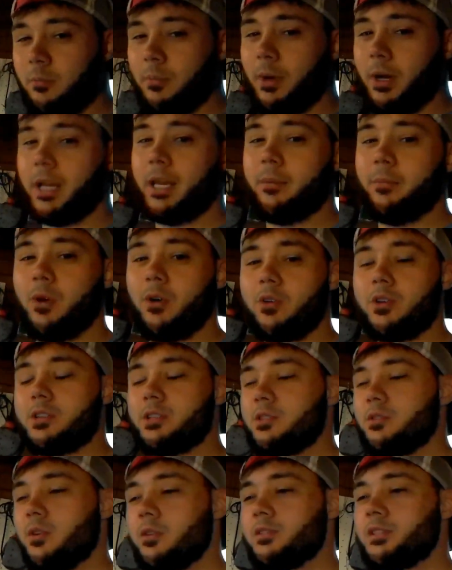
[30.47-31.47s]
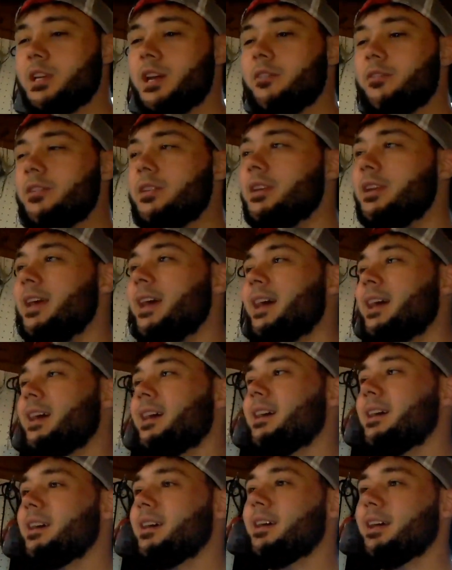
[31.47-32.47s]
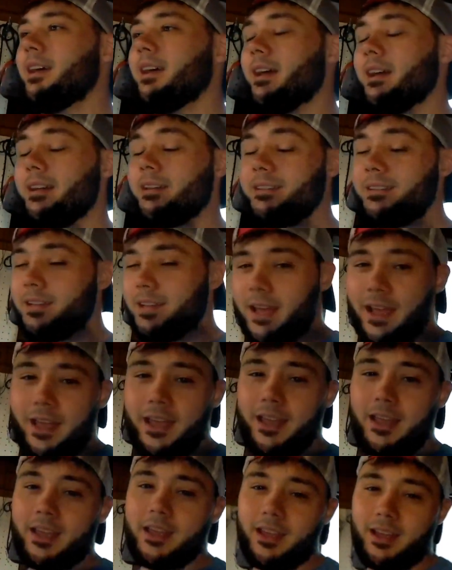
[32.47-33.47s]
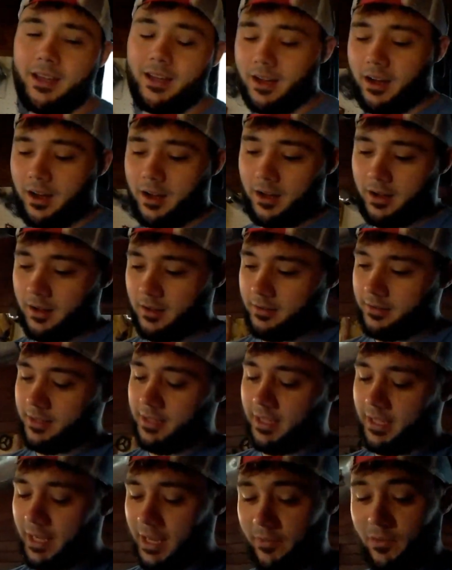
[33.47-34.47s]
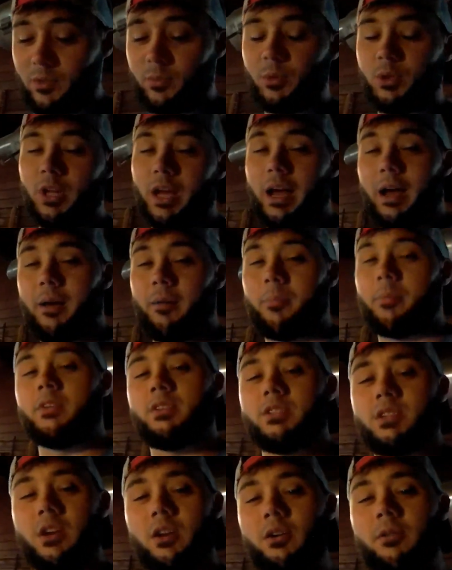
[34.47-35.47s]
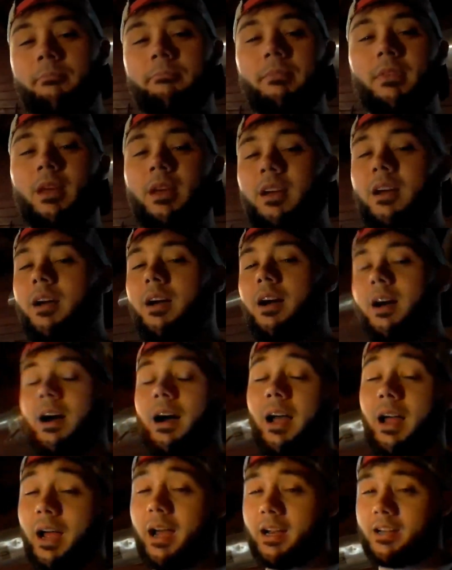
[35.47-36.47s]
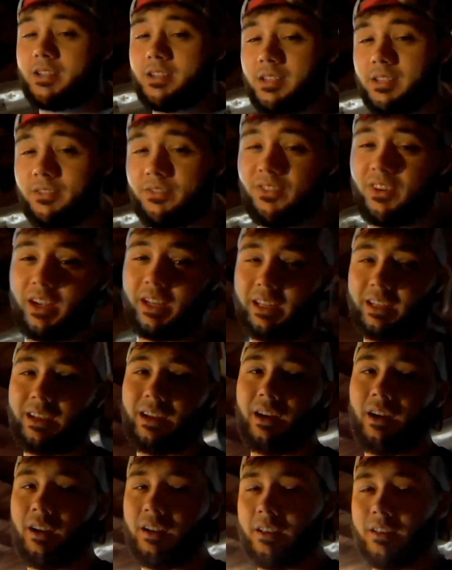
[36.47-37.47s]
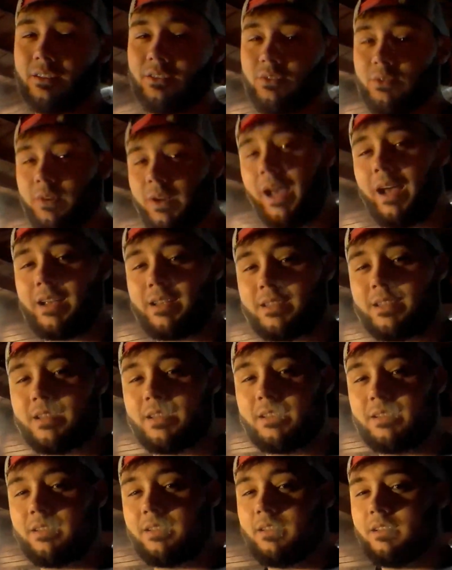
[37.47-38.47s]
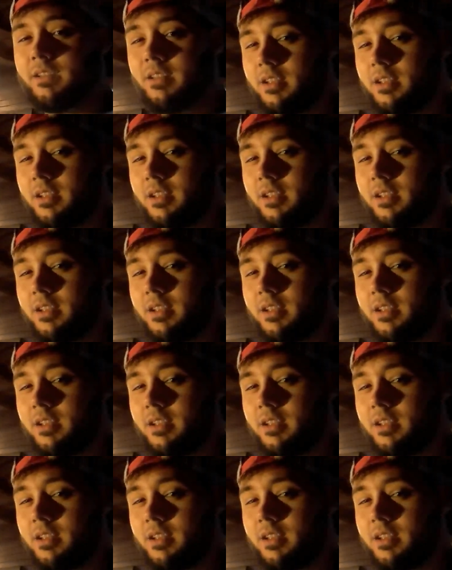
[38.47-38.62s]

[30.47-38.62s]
of Mighty Motors 207, and today the inevitable happened. So I actually finally got into an accident